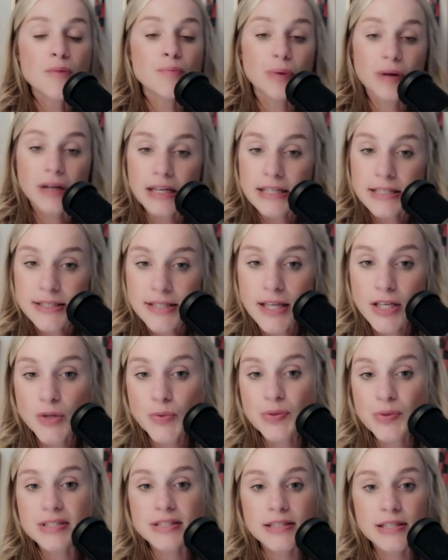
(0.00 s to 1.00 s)
but
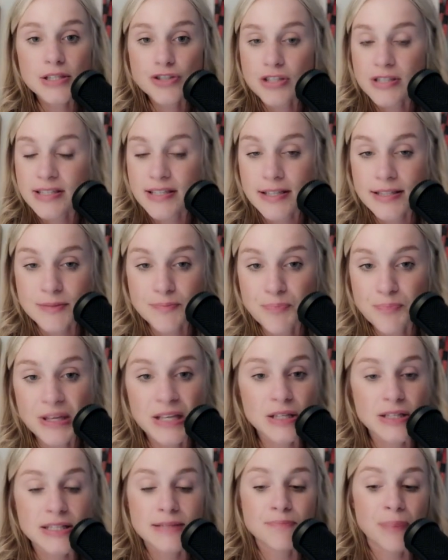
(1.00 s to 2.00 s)
continuously just gets
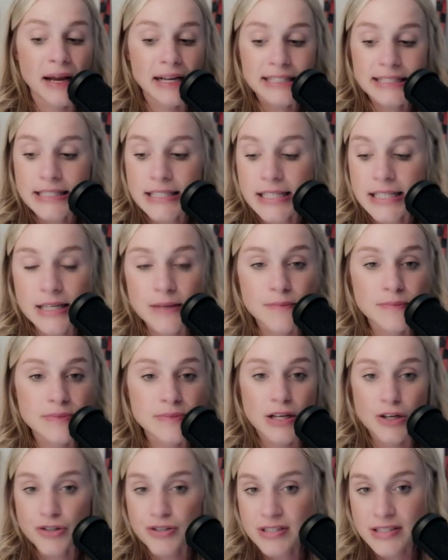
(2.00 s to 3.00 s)
beat by teams
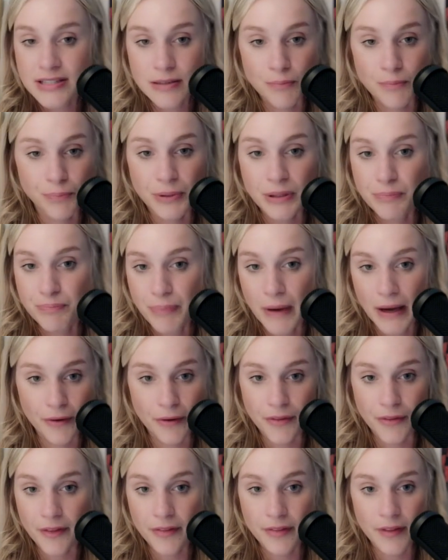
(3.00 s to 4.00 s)
that are simply better
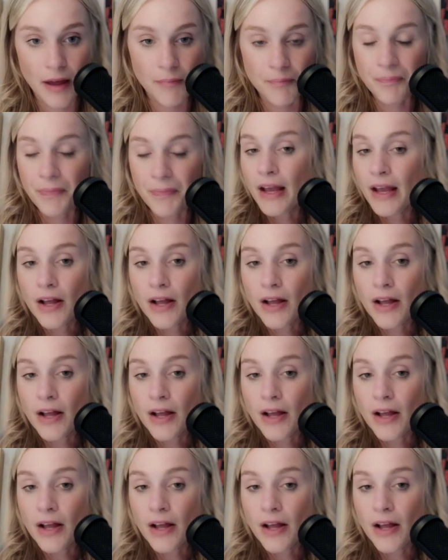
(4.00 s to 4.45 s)
than them.